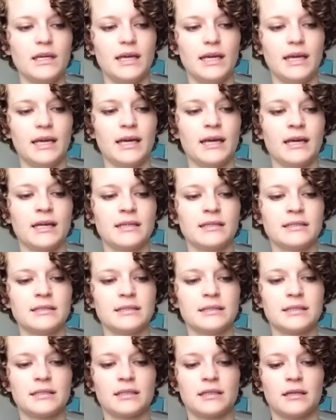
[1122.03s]

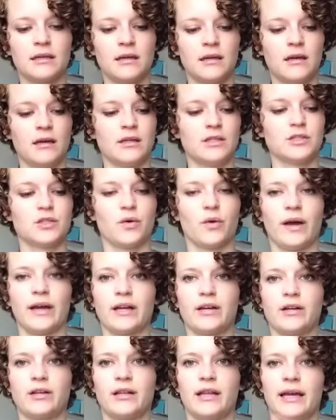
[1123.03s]
and so I
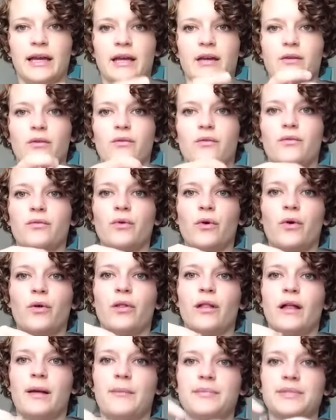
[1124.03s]
could like
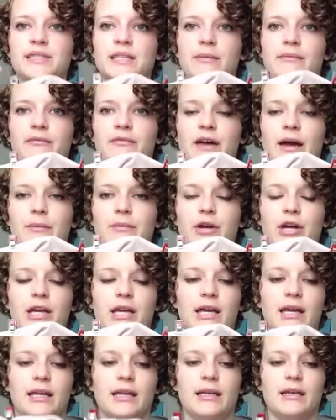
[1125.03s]
roll up some fabric
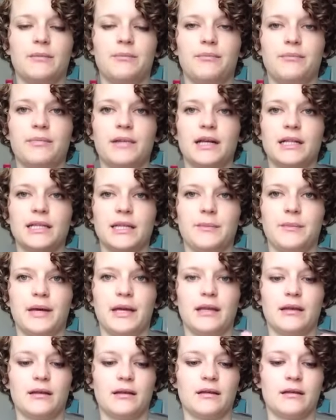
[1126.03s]
and clip
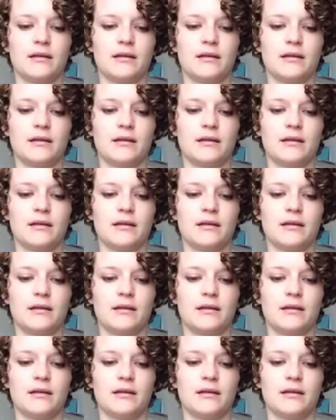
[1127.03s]
it.